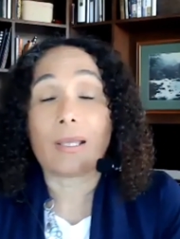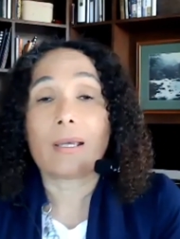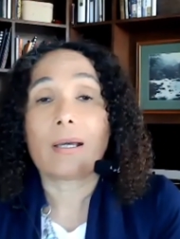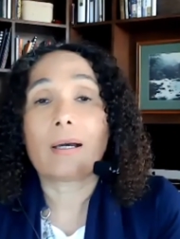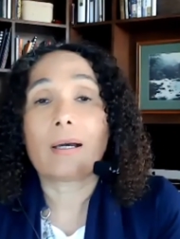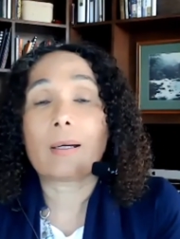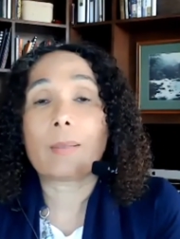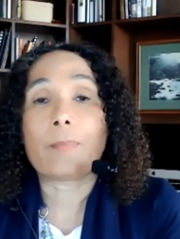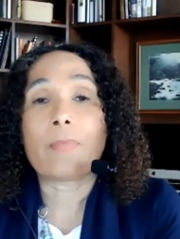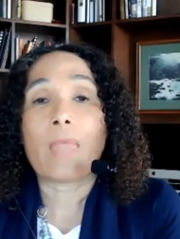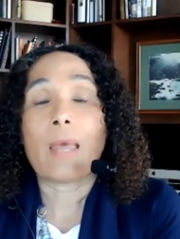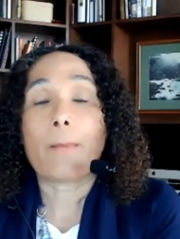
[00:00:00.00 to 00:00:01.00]

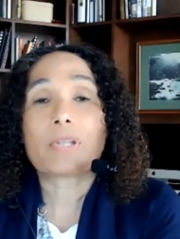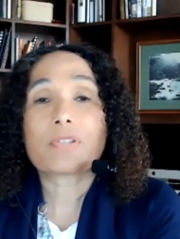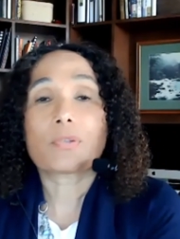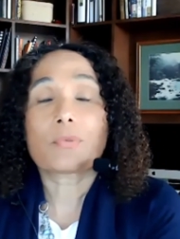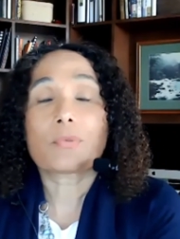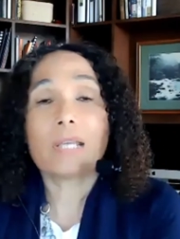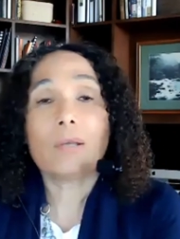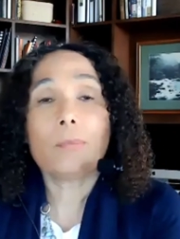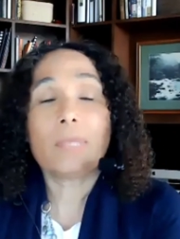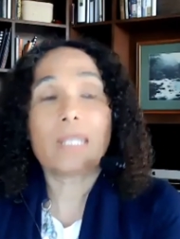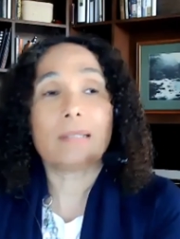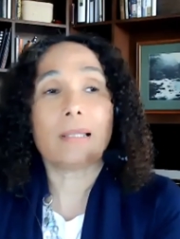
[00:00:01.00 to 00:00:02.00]
But so tell
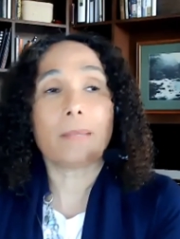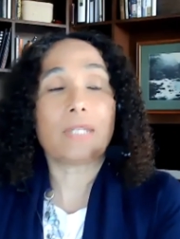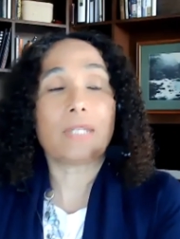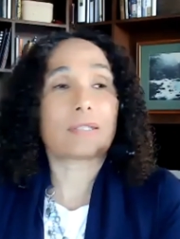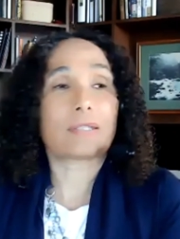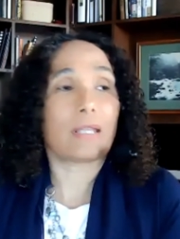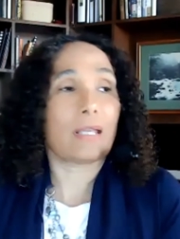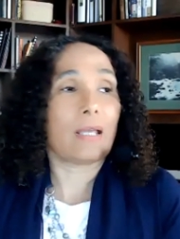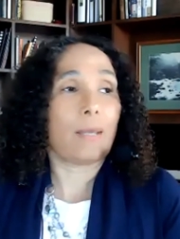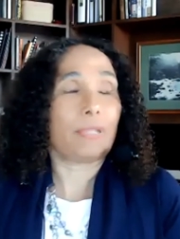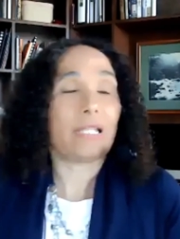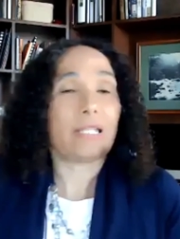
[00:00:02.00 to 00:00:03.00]
me, let me just
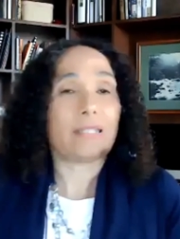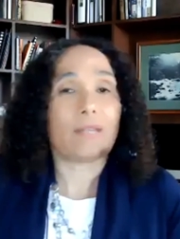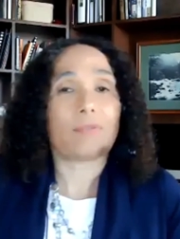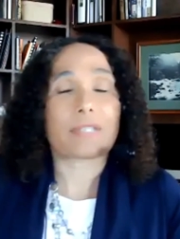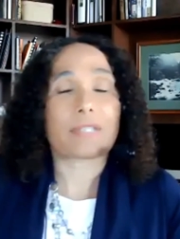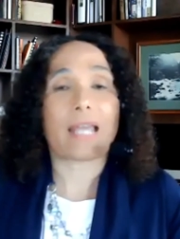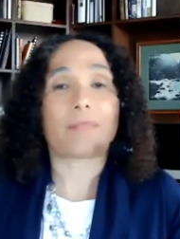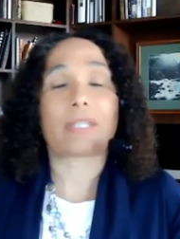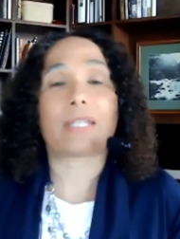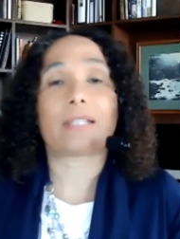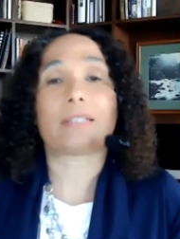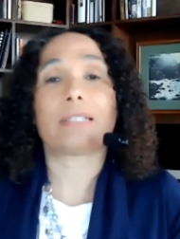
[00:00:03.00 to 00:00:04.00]
play devil's
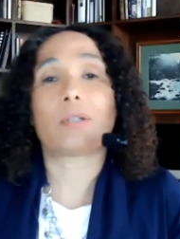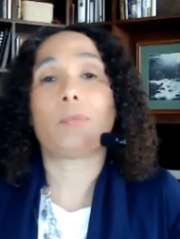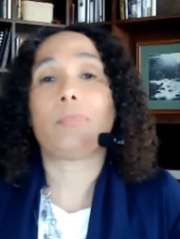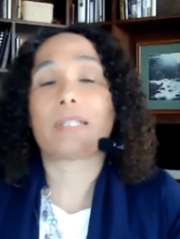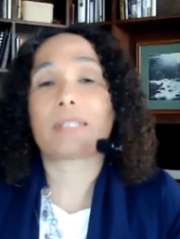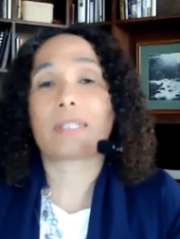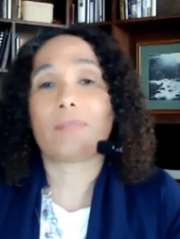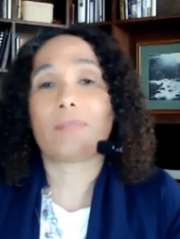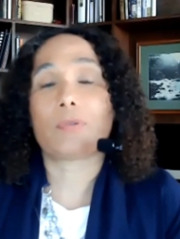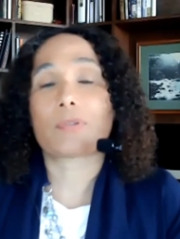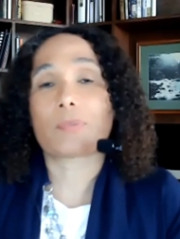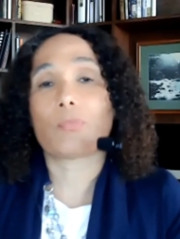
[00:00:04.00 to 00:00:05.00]
advocate a little bit to give
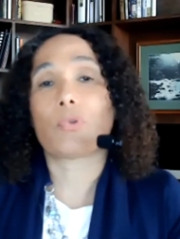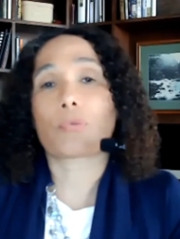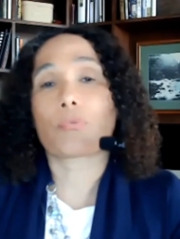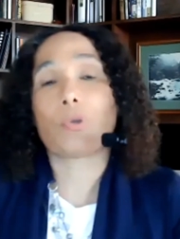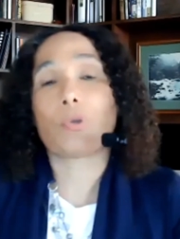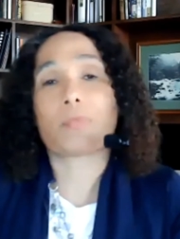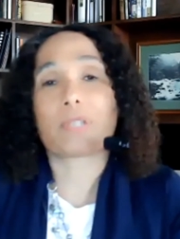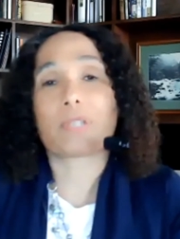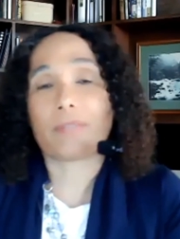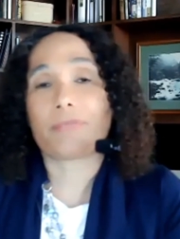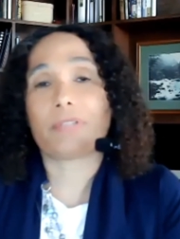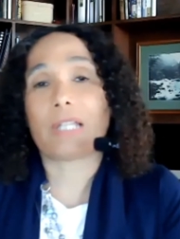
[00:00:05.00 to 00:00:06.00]
you some more room to
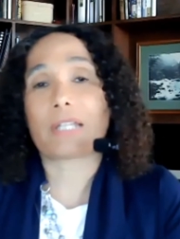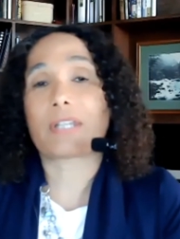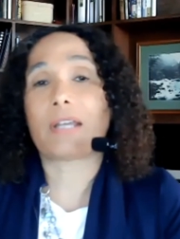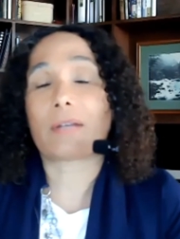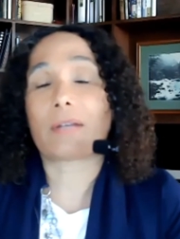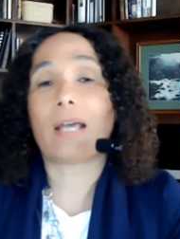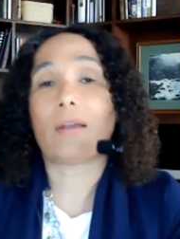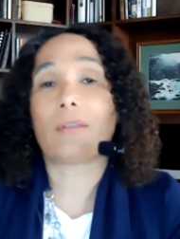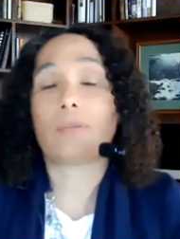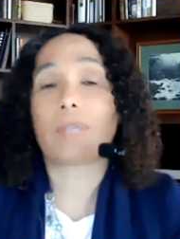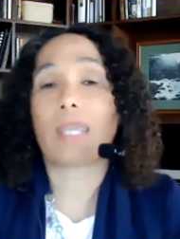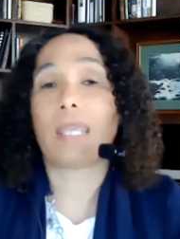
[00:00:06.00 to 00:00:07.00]
flesh out how
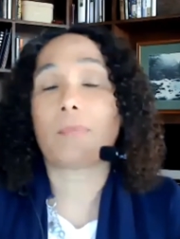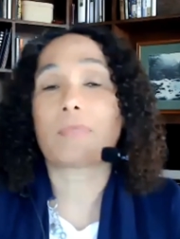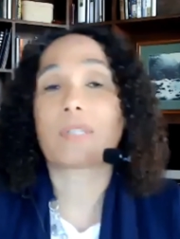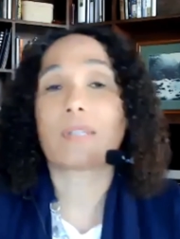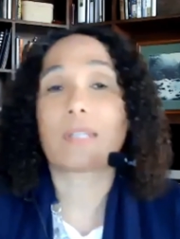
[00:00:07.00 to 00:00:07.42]
you came to this